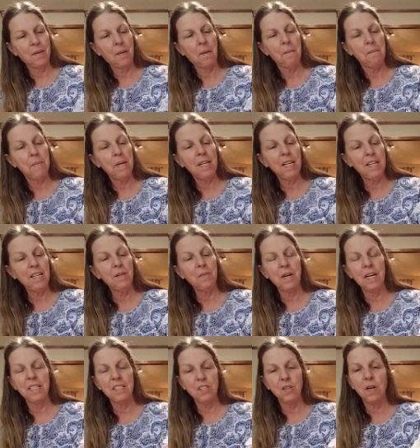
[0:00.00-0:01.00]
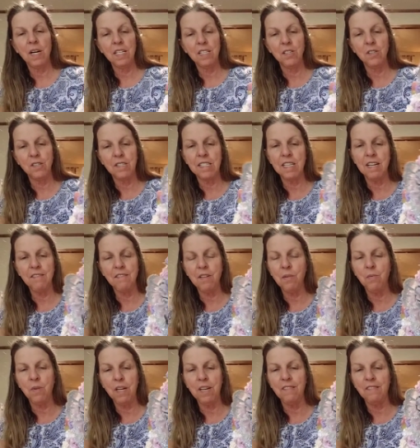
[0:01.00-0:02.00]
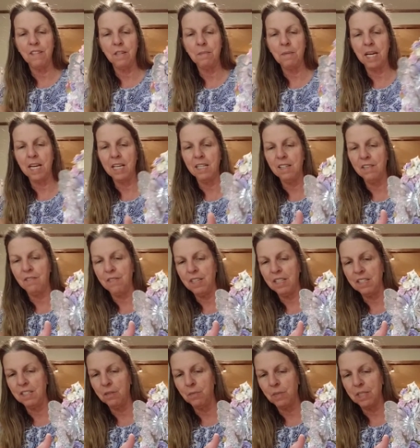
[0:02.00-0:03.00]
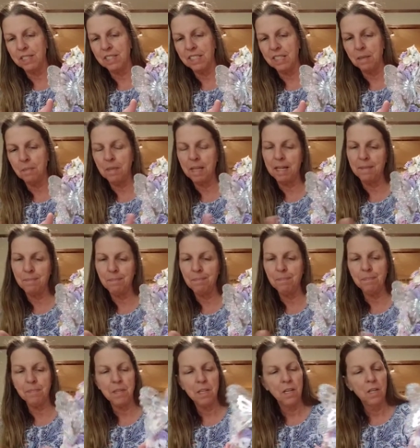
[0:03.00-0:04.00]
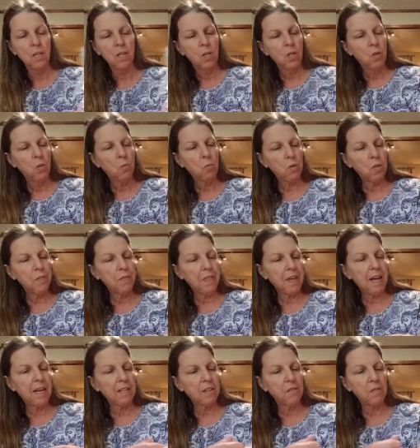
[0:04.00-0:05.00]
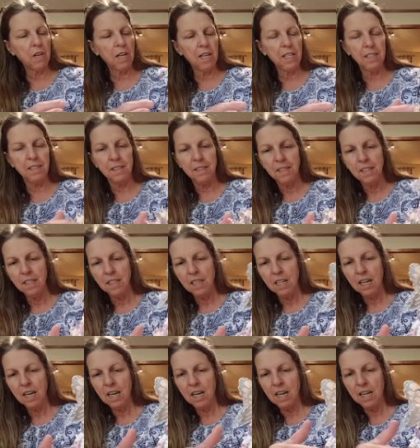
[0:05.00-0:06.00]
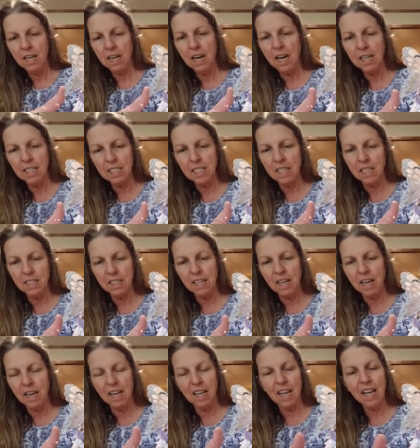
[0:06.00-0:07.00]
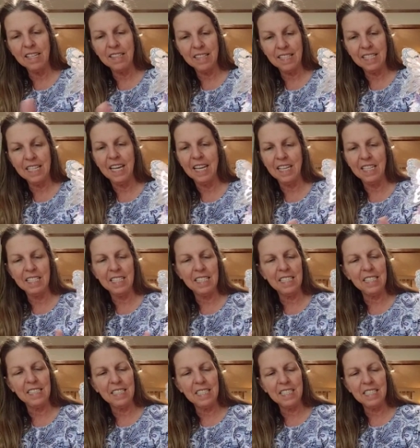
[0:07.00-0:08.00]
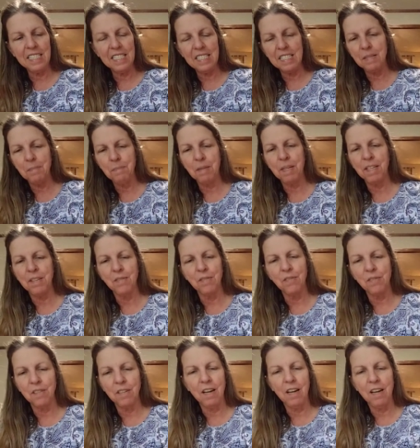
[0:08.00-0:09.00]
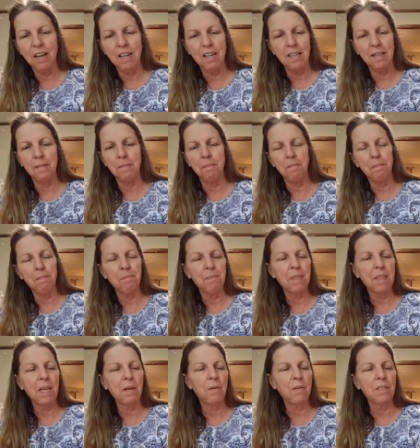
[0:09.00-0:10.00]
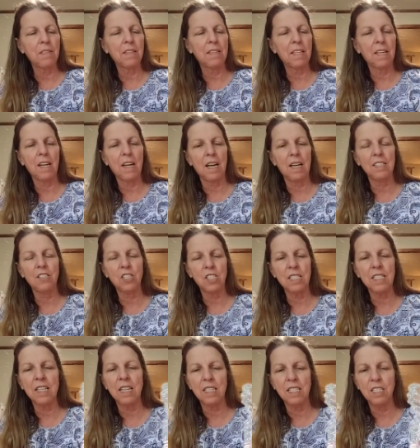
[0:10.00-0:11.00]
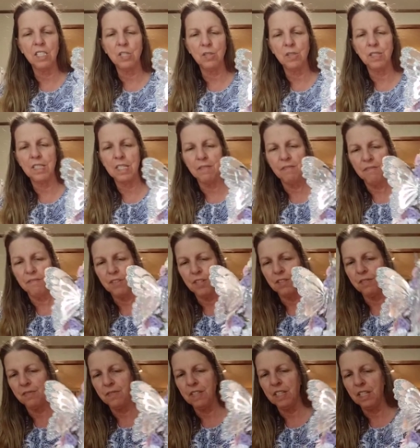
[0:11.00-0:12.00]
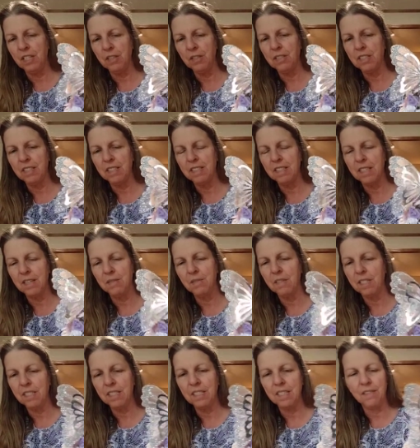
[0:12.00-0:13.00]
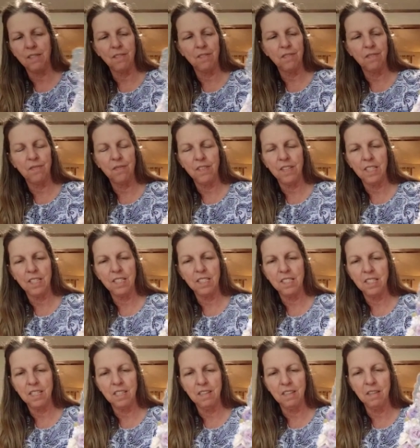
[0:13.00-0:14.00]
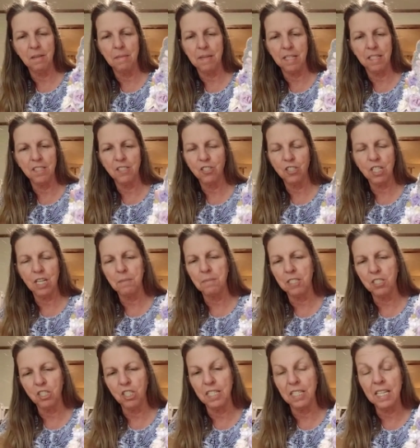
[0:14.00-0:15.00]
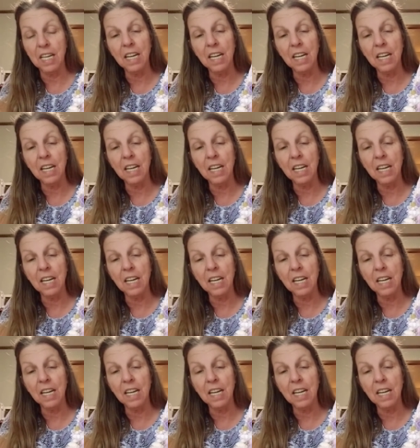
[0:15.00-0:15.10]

But anyway, so I used every one of them. I had to fill in with some that weren't that great. I like the canna lilies, but I just kind of used them for a filler because they really didn't fit into the shabby chic.